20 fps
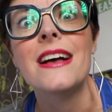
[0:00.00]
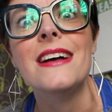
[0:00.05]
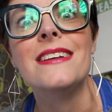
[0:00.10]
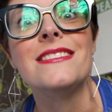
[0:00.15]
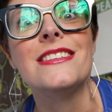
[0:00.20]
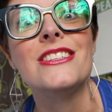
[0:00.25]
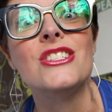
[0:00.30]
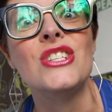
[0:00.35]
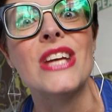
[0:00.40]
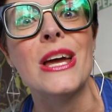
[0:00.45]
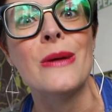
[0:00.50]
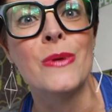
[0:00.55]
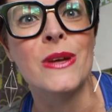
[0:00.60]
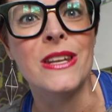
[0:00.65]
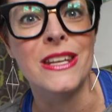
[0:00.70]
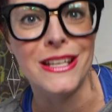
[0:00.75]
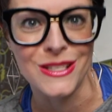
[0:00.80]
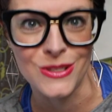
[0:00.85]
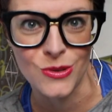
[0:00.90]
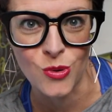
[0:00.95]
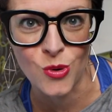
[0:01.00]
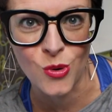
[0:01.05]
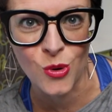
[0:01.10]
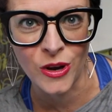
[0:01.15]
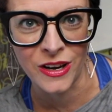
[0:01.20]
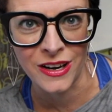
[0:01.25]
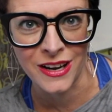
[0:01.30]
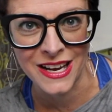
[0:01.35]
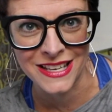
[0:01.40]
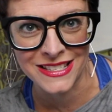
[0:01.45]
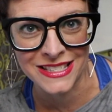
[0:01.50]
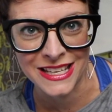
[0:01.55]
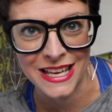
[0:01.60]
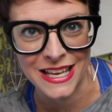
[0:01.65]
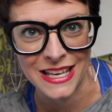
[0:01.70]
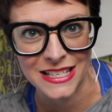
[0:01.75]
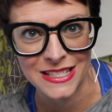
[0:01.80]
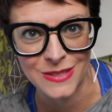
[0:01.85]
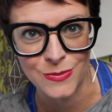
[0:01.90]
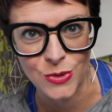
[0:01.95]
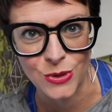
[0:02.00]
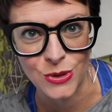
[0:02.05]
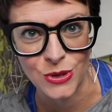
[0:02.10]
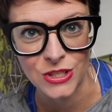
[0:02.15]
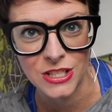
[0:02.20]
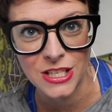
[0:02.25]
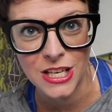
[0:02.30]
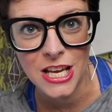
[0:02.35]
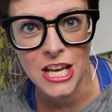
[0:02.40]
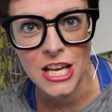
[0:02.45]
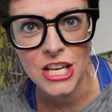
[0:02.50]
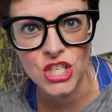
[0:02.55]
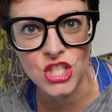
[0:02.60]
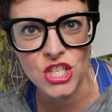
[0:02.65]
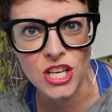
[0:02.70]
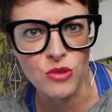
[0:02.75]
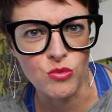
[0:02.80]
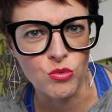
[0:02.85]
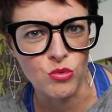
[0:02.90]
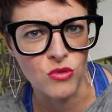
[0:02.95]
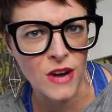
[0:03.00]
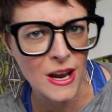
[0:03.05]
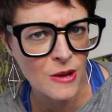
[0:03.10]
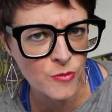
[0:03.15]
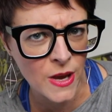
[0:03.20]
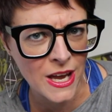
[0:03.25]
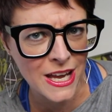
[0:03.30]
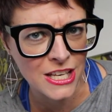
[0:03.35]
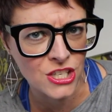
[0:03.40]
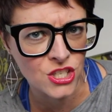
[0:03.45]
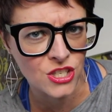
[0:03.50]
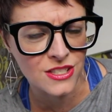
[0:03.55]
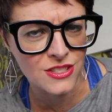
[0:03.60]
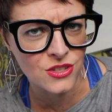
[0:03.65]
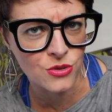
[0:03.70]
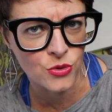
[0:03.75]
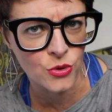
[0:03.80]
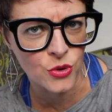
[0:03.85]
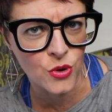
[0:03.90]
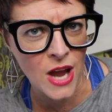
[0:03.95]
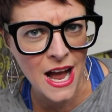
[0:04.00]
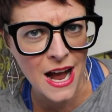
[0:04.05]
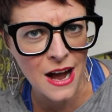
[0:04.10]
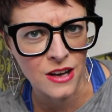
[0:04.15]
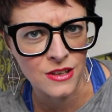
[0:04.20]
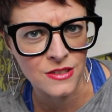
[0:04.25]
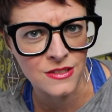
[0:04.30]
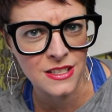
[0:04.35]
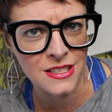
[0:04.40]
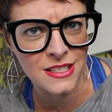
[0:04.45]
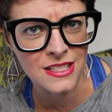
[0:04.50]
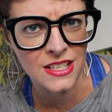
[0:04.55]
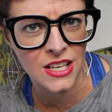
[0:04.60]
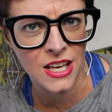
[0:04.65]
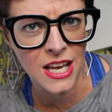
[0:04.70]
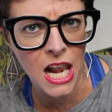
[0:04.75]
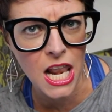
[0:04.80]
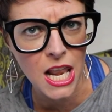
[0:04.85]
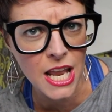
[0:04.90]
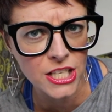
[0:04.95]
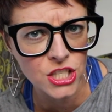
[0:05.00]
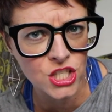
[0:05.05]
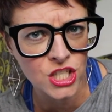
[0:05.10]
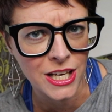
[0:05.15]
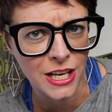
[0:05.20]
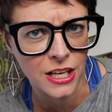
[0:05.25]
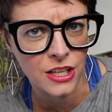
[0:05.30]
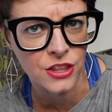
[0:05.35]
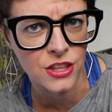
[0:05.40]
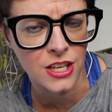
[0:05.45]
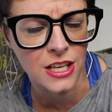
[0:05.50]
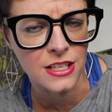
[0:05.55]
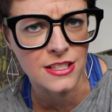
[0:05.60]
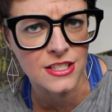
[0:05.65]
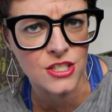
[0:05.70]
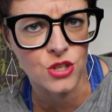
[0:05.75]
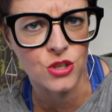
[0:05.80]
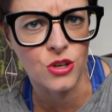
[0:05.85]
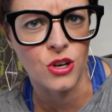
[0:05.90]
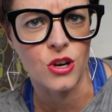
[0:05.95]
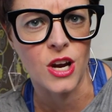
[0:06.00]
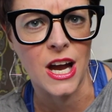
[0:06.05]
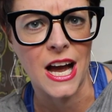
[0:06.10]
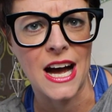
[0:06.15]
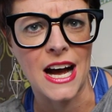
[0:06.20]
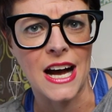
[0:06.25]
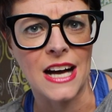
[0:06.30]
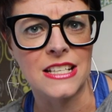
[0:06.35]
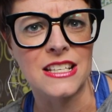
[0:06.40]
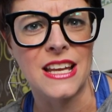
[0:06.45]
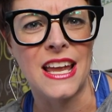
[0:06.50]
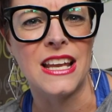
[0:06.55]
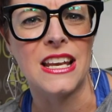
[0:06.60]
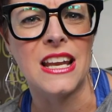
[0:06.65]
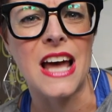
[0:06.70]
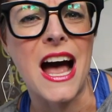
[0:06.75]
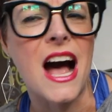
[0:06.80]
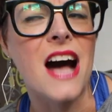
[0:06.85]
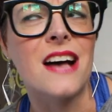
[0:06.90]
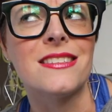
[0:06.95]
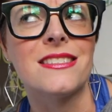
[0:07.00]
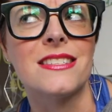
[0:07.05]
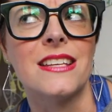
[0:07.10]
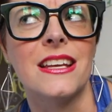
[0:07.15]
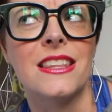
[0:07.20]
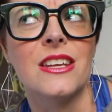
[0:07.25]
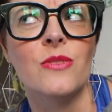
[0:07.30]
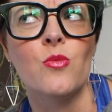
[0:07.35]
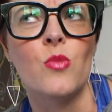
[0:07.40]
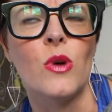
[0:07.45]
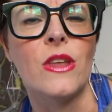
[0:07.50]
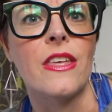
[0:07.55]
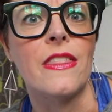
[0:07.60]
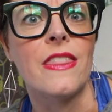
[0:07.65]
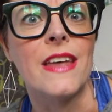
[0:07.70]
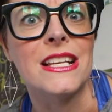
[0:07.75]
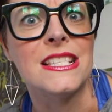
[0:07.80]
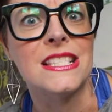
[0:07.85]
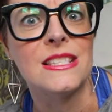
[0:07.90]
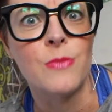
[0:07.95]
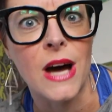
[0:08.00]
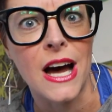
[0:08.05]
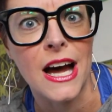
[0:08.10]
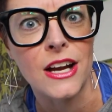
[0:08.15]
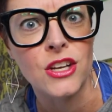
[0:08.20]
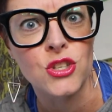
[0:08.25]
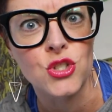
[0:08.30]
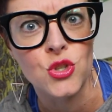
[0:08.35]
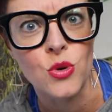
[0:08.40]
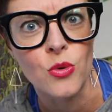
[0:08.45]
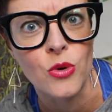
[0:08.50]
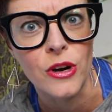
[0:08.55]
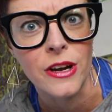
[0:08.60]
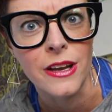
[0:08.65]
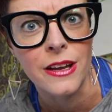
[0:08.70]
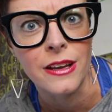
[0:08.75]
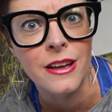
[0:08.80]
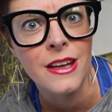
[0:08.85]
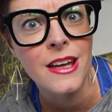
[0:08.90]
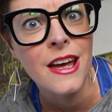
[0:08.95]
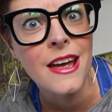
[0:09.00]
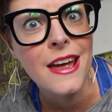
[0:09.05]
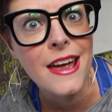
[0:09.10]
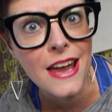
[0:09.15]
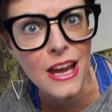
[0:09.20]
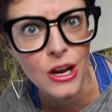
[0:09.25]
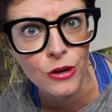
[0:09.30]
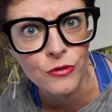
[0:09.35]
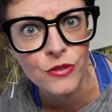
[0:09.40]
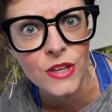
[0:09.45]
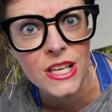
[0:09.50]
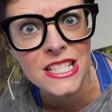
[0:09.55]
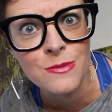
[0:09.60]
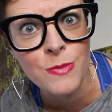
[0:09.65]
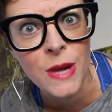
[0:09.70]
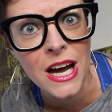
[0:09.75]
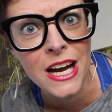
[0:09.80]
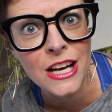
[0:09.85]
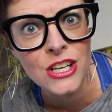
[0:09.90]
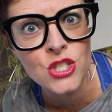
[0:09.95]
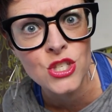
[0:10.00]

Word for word: is a Japanese organizing expert. She rampages through houses, clutching things to her heart and asking them whether they spark joy. If they spark